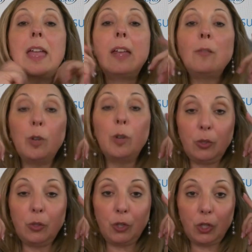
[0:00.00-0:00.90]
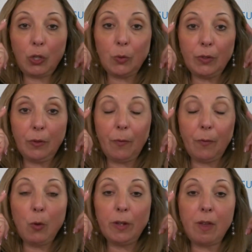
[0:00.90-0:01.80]
And what you choose to
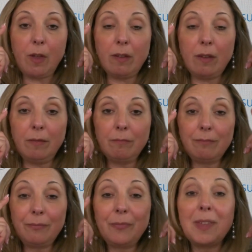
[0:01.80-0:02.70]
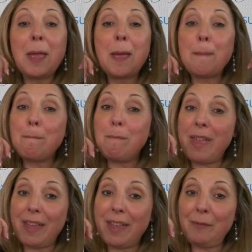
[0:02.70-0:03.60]
focus on
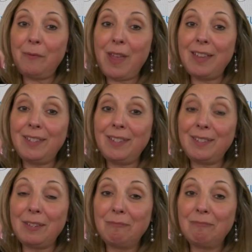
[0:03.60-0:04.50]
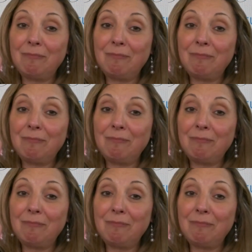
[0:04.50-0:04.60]
manifests.